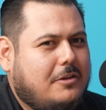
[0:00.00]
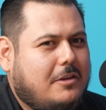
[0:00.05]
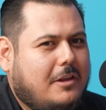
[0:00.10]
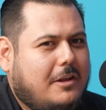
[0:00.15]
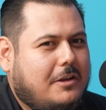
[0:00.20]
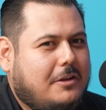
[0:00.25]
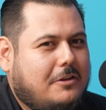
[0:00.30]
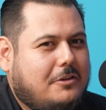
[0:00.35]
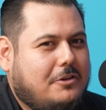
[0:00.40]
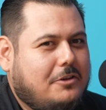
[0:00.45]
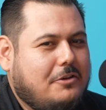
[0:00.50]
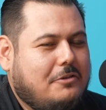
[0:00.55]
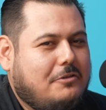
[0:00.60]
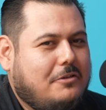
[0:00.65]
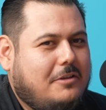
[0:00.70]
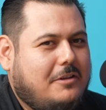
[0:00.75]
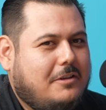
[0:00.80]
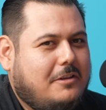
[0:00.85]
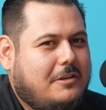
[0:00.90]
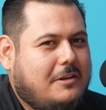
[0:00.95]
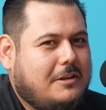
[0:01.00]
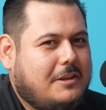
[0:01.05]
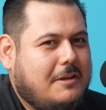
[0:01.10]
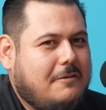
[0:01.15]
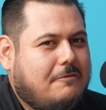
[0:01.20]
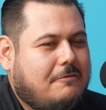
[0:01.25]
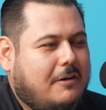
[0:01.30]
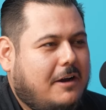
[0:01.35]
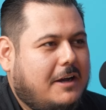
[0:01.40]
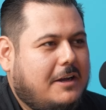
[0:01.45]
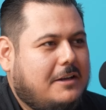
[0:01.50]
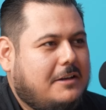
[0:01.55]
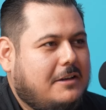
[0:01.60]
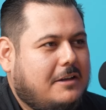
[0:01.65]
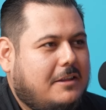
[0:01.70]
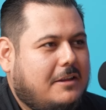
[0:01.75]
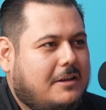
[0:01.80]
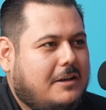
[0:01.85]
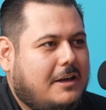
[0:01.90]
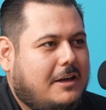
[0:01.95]
Like, do you, did they find
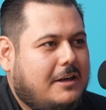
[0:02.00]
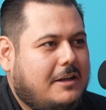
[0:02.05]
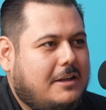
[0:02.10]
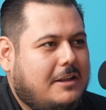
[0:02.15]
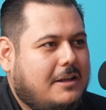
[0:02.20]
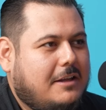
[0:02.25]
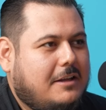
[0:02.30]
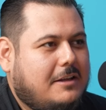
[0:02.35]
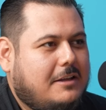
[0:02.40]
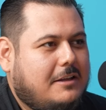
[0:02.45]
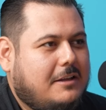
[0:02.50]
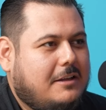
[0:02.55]
the guy, like,